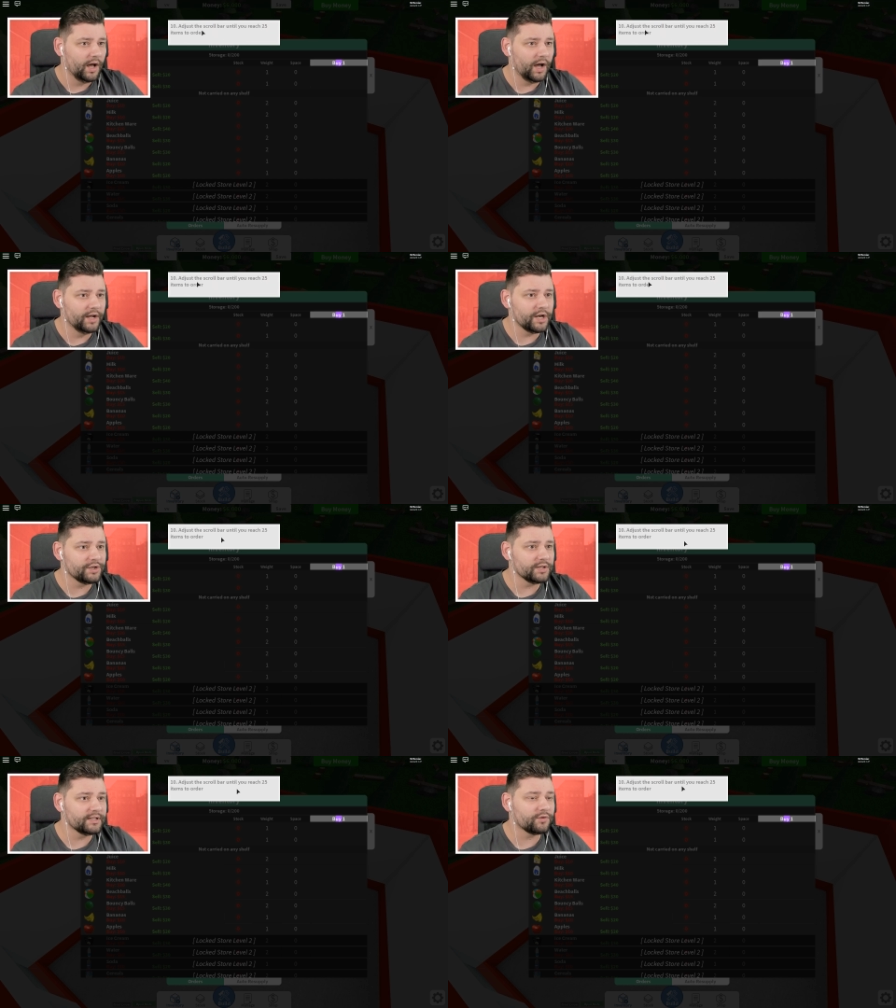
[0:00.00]
Uh,
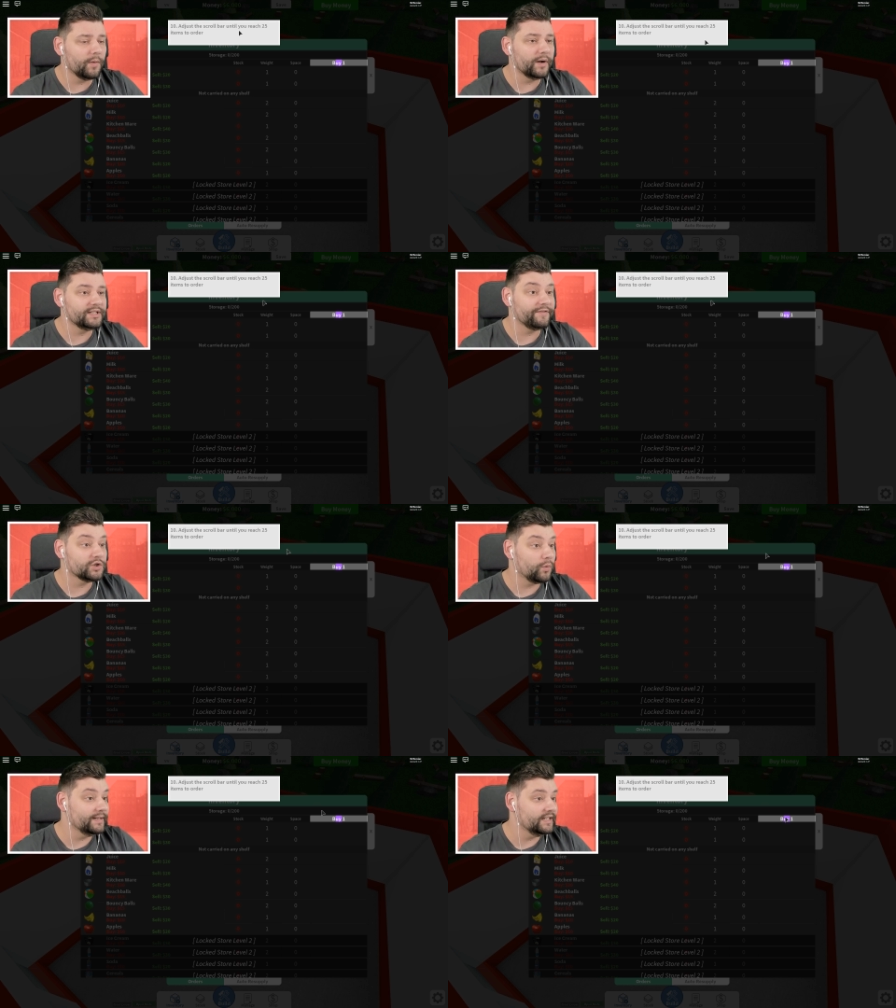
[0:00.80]
adjust the scroll bar to you have
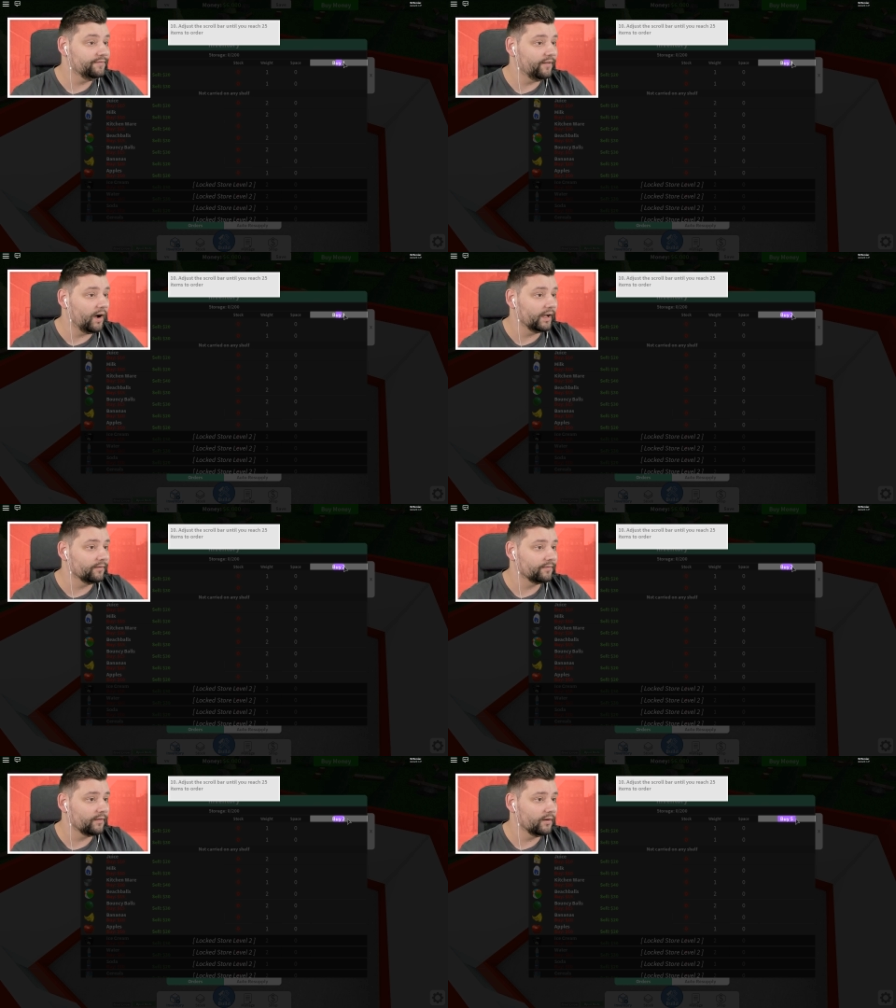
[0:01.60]

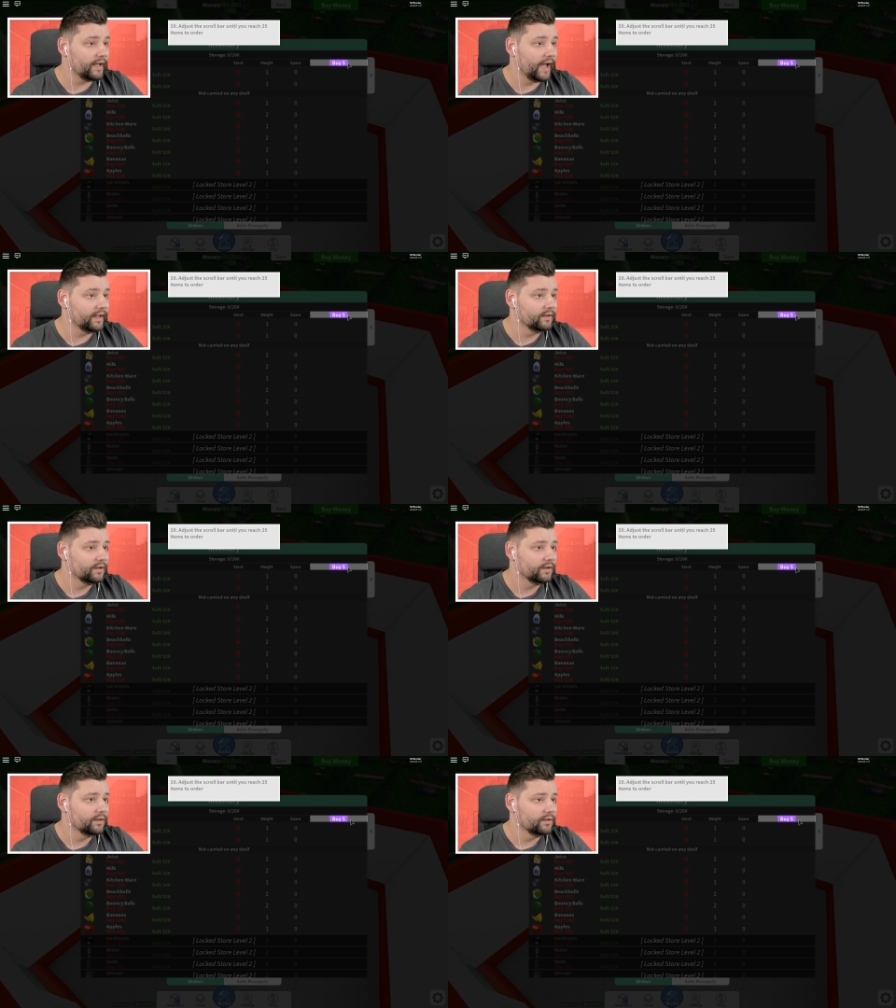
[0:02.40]
25. Okay.
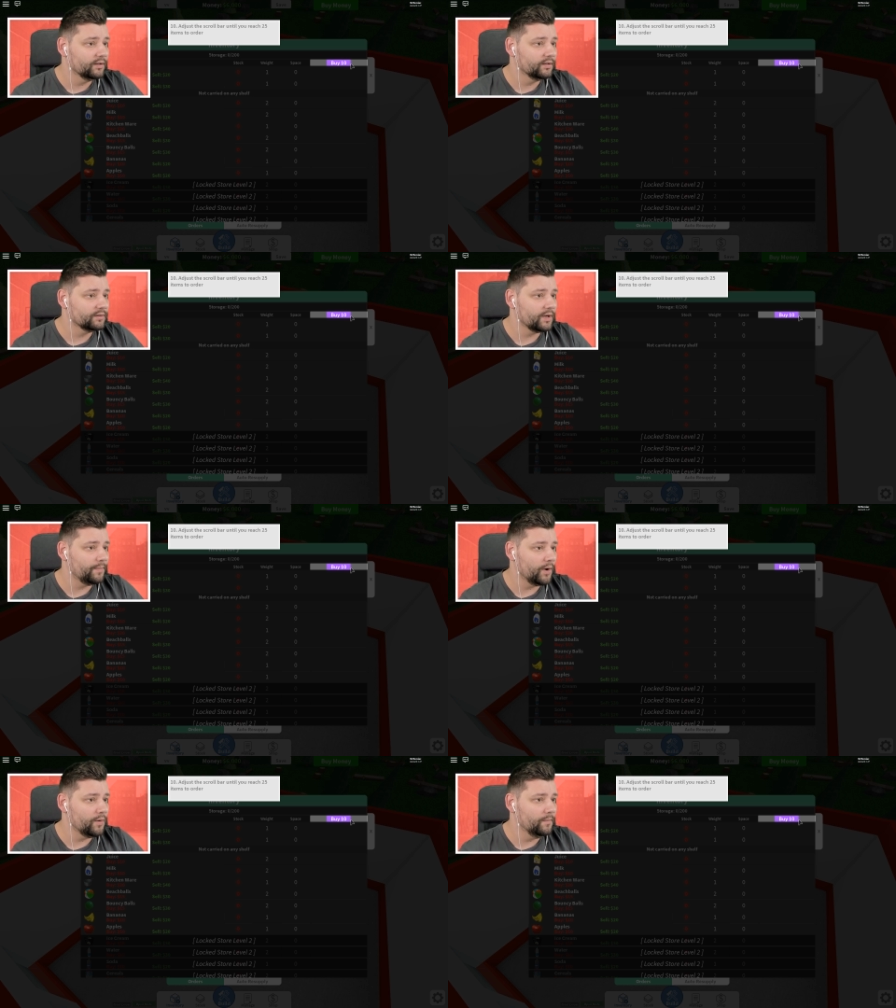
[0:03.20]
So
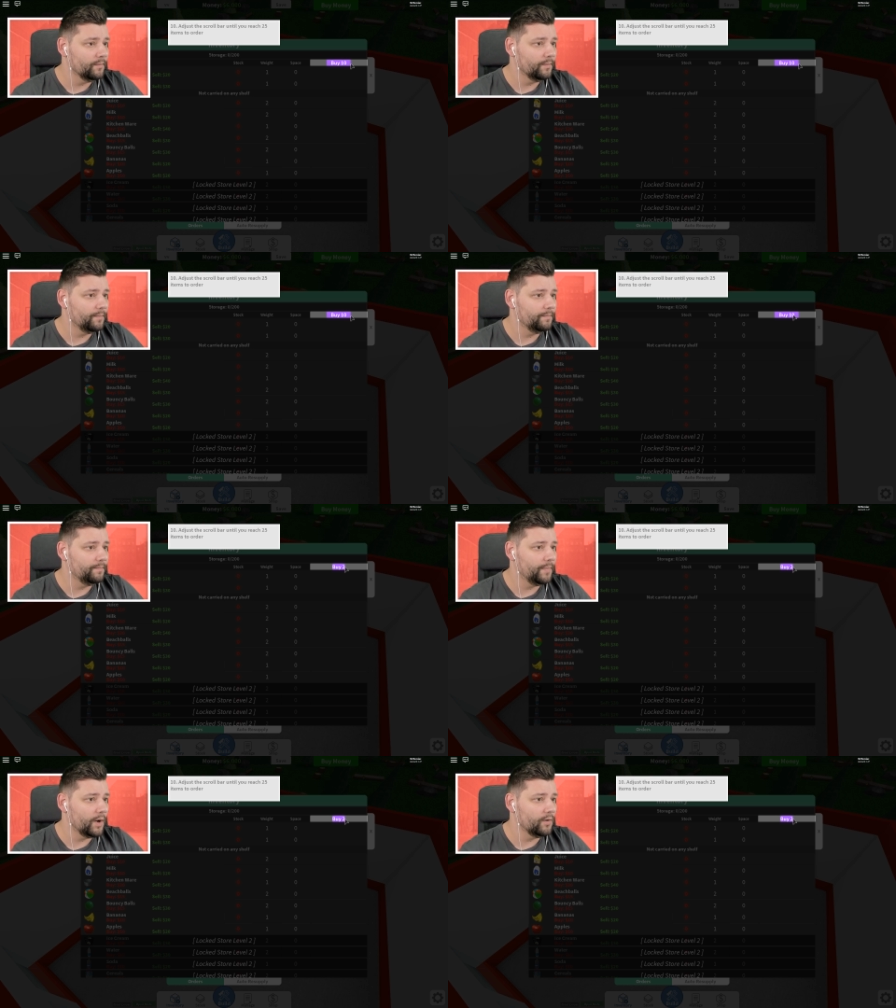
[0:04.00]
boom,
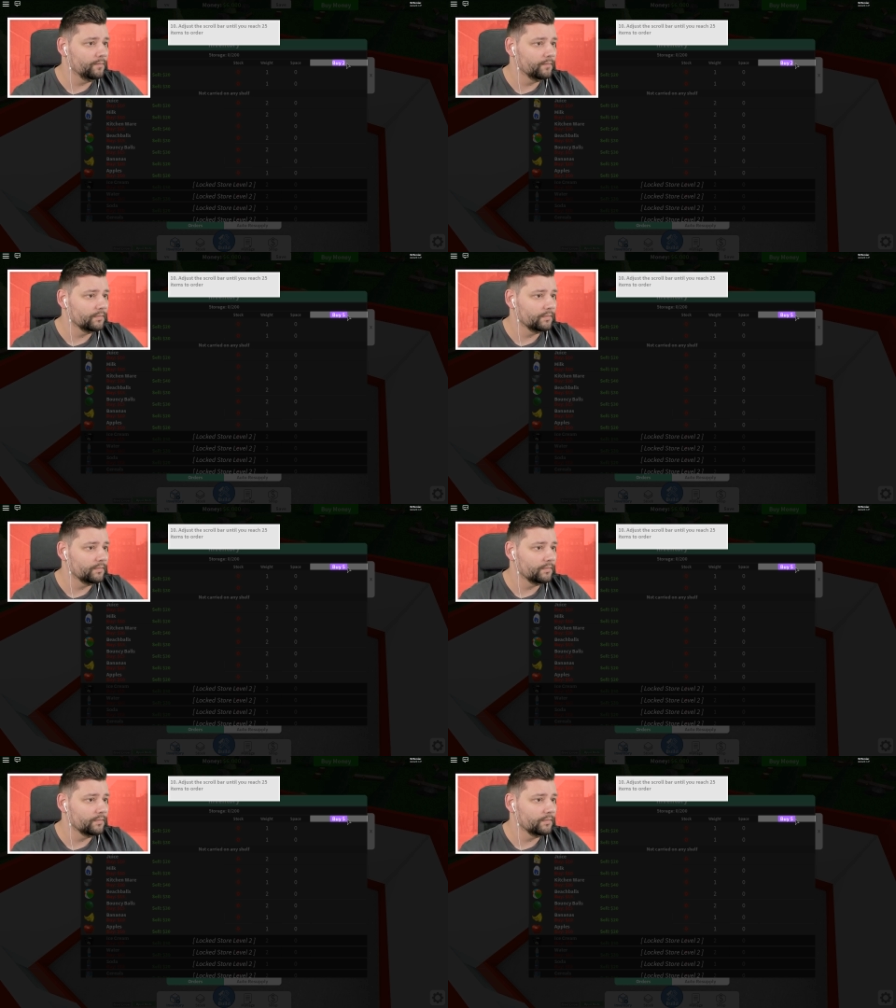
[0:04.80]
boom.